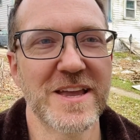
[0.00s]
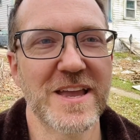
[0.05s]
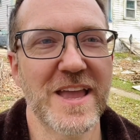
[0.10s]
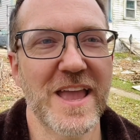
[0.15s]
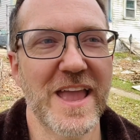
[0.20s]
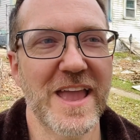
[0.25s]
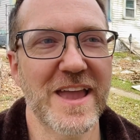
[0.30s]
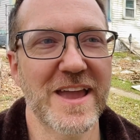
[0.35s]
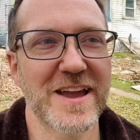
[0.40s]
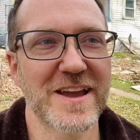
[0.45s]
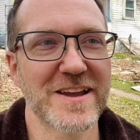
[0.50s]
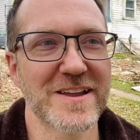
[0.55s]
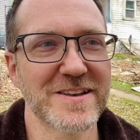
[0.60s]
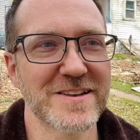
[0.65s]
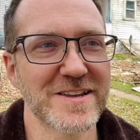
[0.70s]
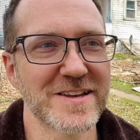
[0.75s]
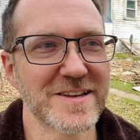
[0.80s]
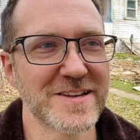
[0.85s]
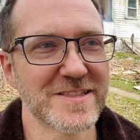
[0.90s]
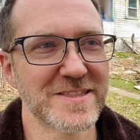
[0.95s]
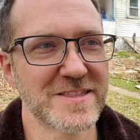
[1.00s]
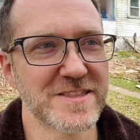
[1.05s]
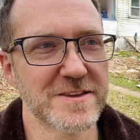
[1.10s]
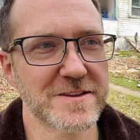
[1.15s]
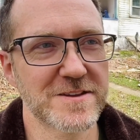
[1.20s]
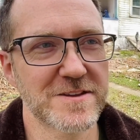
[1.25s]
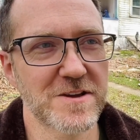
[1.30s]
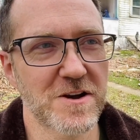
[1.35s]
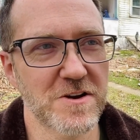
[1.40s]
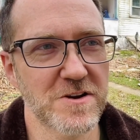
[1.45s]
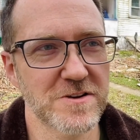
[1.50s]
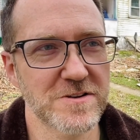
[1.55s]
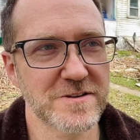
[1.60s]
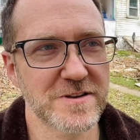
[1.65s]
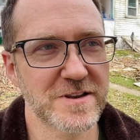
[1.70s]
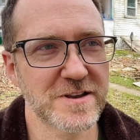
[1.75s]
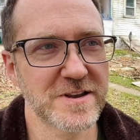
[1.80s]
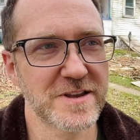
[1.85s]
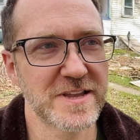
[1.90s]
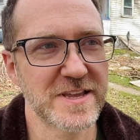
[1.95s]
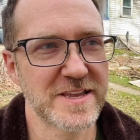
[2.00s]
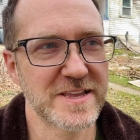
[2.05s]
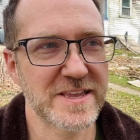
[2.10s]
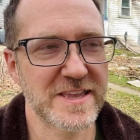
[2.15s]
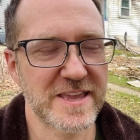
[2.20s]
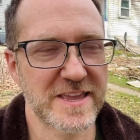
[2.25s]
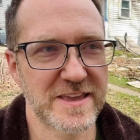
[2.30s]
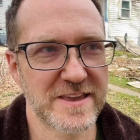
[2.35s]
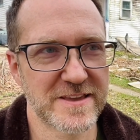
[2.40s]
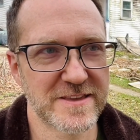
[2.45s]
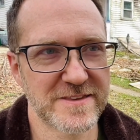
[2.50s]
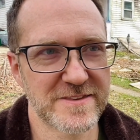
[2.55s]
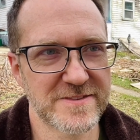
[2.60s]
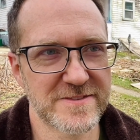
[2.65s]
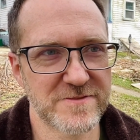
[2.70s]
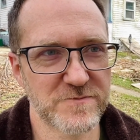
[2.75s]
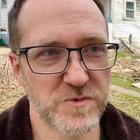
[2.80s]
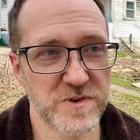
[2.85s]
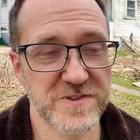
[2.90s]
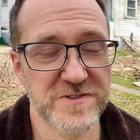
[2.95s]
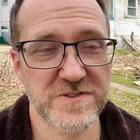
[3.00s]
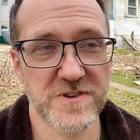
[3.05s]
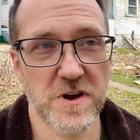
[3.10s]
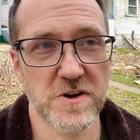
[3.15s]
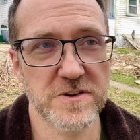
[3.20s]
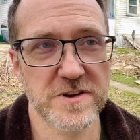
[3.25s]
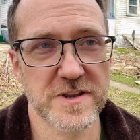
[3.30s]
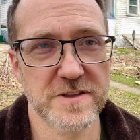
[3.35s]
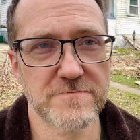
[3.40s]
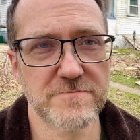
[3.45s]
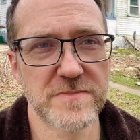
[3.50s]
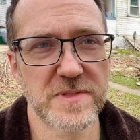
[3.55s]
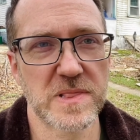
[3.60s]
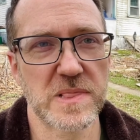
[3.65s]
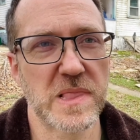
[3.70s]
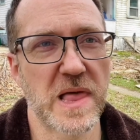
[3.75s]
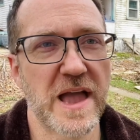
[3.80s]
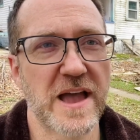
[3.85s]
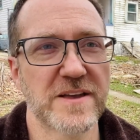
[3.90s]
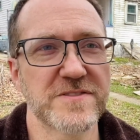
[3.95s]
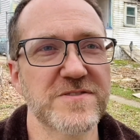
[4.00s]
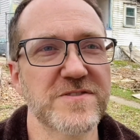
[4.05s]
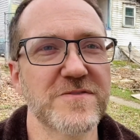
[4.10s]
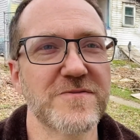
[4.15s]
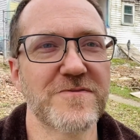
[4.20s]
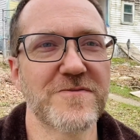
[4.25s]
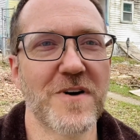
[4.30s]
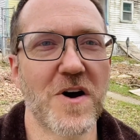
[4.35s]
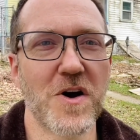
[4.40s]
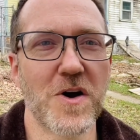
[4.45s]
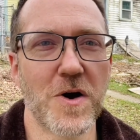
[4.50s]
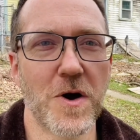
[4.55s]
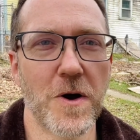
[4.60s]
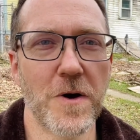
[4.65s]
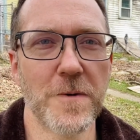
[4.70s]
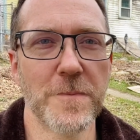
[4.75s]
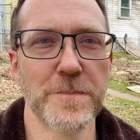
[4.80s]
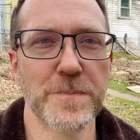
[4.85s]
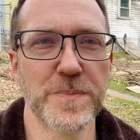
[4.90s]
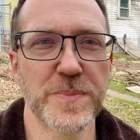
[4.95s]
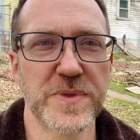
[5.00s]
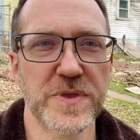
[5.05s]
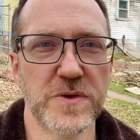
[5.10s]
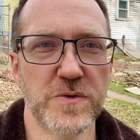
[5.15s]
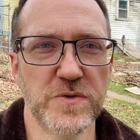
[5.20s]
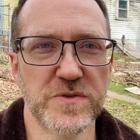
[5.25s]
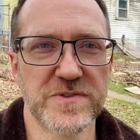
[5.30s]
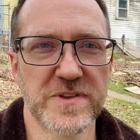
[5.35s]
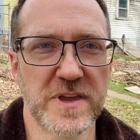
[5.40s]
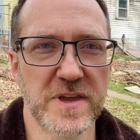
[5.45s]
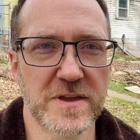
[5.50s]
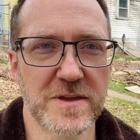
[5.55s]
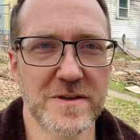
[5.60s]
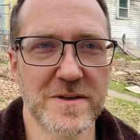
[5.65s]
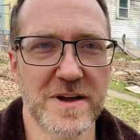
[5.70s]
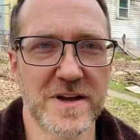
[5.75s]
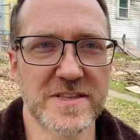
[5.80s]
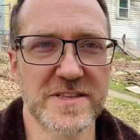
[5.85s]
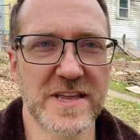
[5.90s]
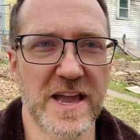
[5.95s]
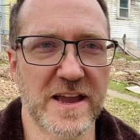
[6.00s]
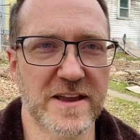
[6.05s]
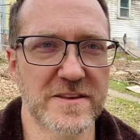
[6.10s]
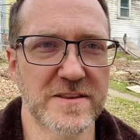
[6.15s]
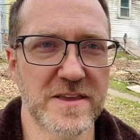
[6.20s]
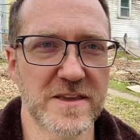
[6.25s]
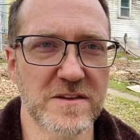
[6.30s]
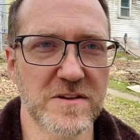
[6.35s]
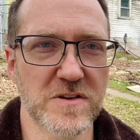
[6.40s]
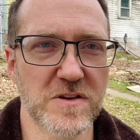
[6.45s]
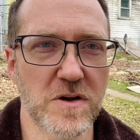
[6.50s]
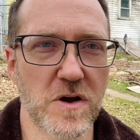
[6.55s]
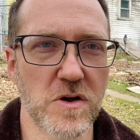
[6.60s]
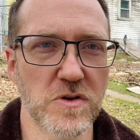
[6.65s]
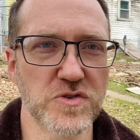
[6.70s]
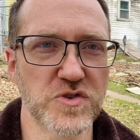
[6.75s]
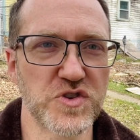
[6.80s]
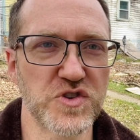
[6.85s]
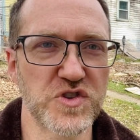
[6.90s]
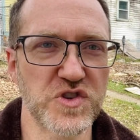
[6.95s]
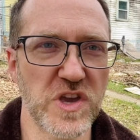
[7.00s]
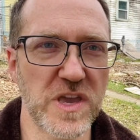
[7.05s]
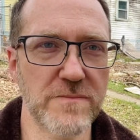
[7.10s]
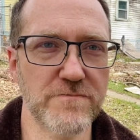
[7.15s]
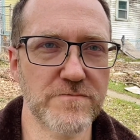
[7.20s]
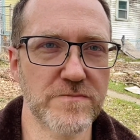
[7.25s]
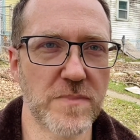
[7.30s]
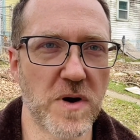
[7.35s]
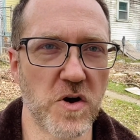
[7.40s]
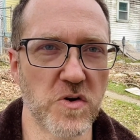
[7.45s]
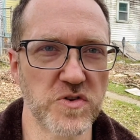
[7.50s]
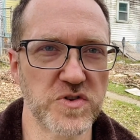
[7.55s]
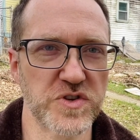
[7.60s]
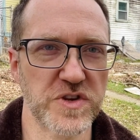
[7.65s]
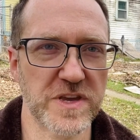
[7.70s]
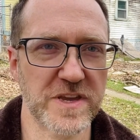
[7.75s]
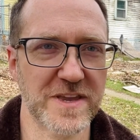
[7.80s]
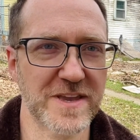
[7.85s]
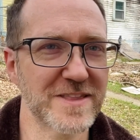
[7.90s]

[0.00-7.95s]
And the garden was started last fall using a technique called sheet mulching.